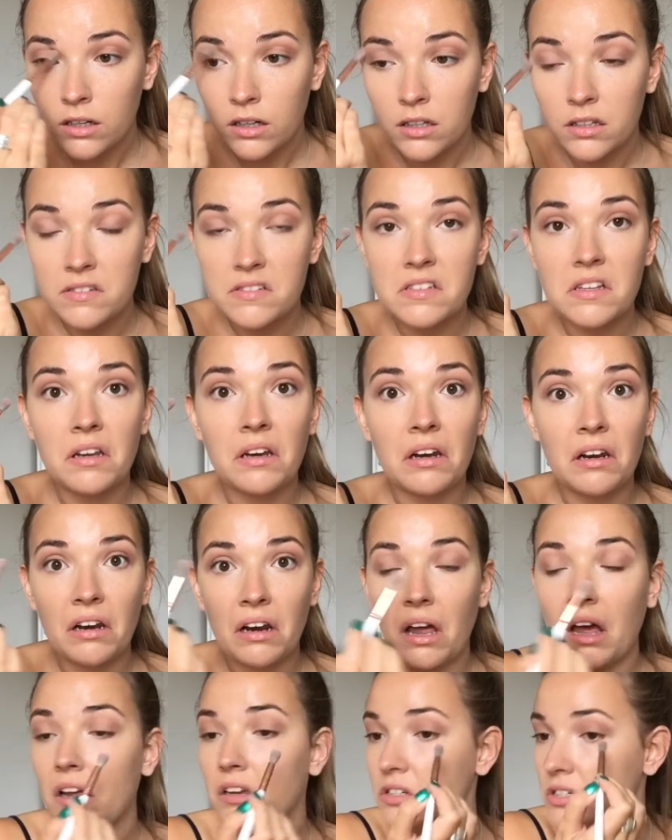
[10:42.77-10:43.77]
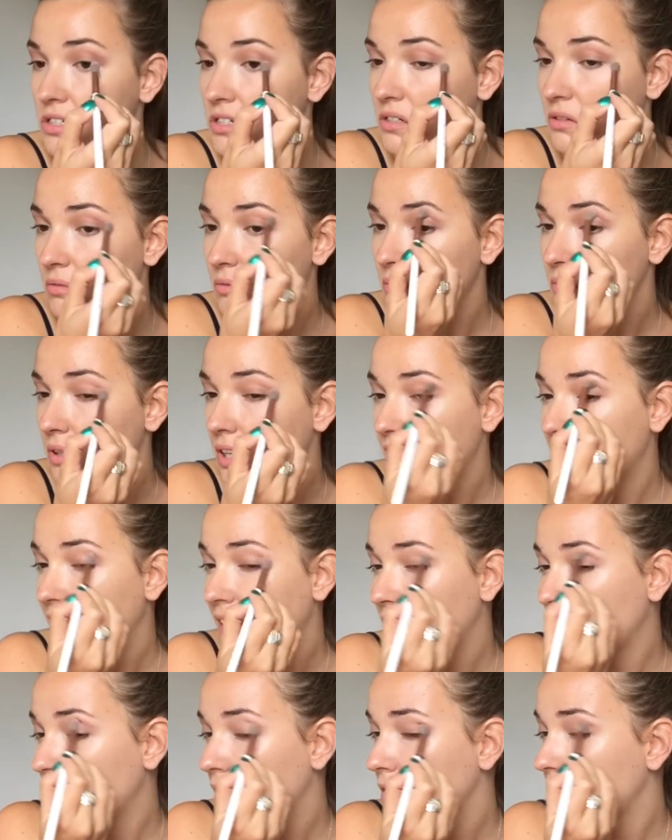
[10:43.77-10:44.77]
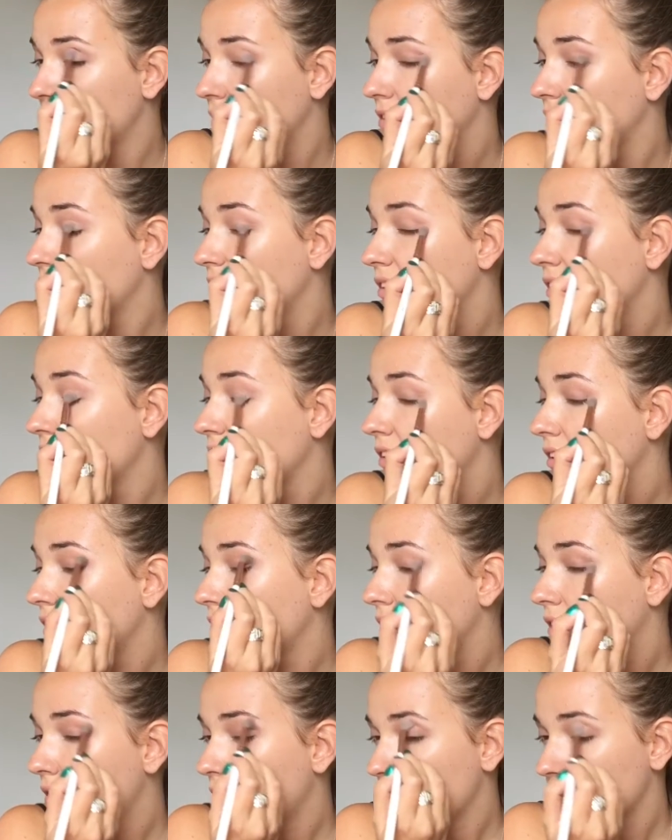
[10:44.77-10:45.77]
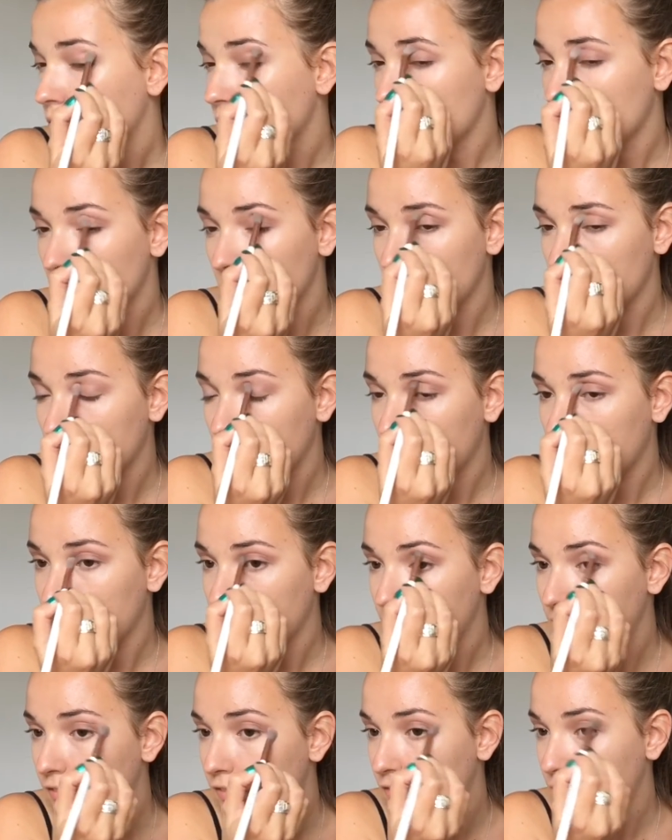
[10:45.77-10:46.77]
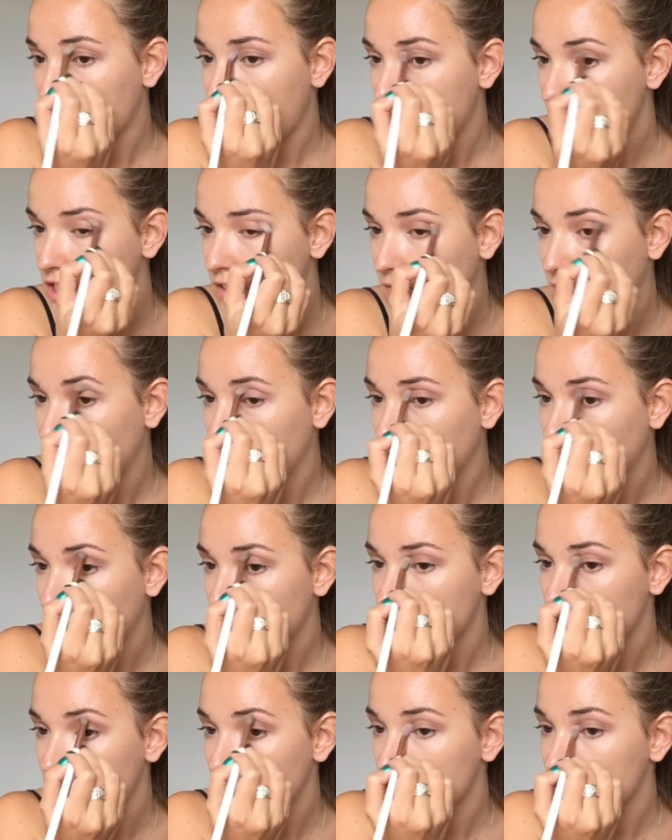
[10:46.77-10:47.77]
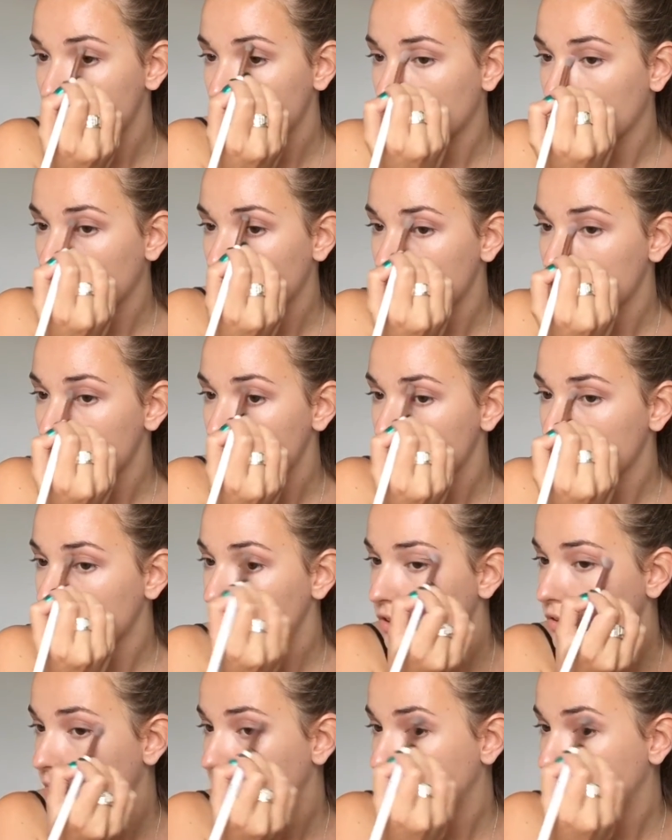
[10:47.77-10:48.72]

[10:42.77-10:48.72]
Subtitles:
It's lush, really good, really fresh. If you ever get a chance to go, you should.